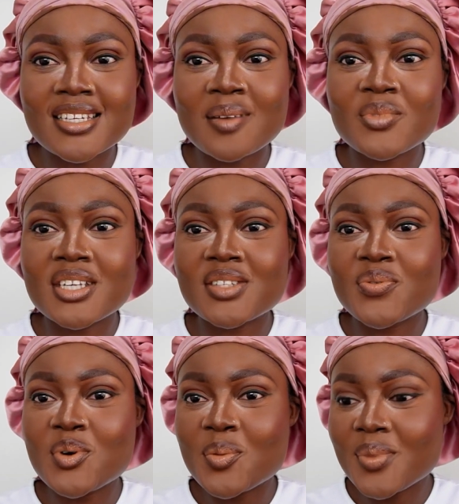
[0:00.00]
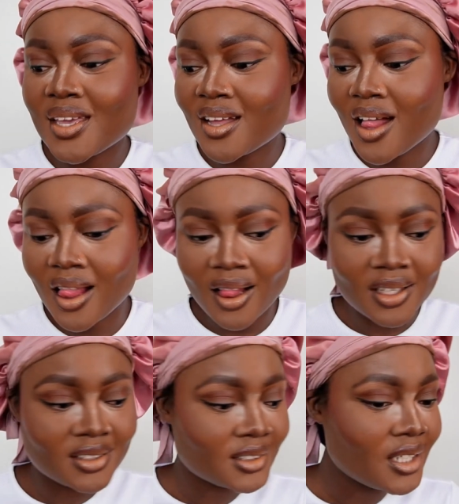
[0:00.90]
I'm transforming.
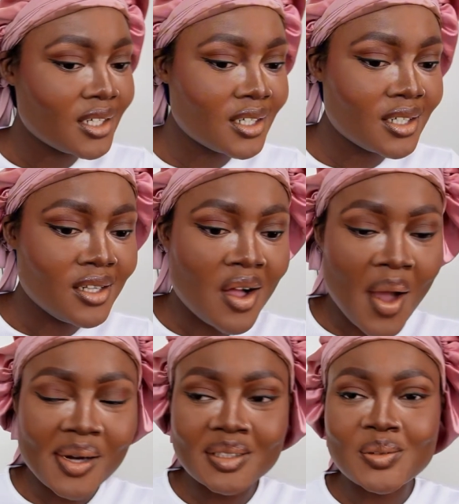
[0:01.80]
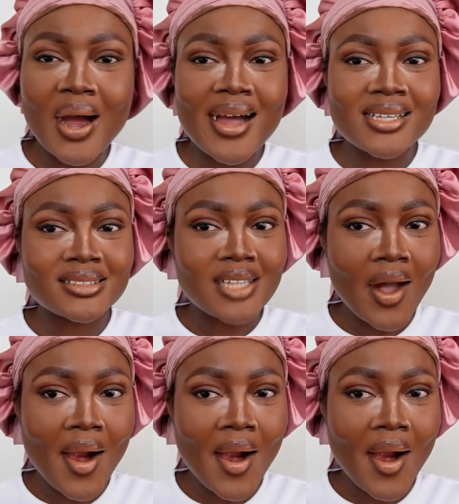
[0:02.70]
What?